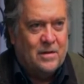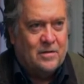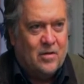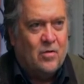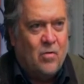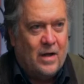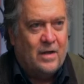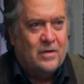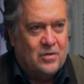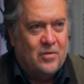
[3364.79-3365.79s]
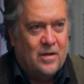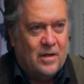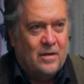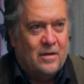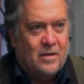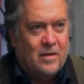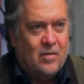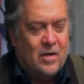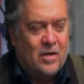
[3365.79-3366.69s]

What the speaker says: that are quite concerning. Okay.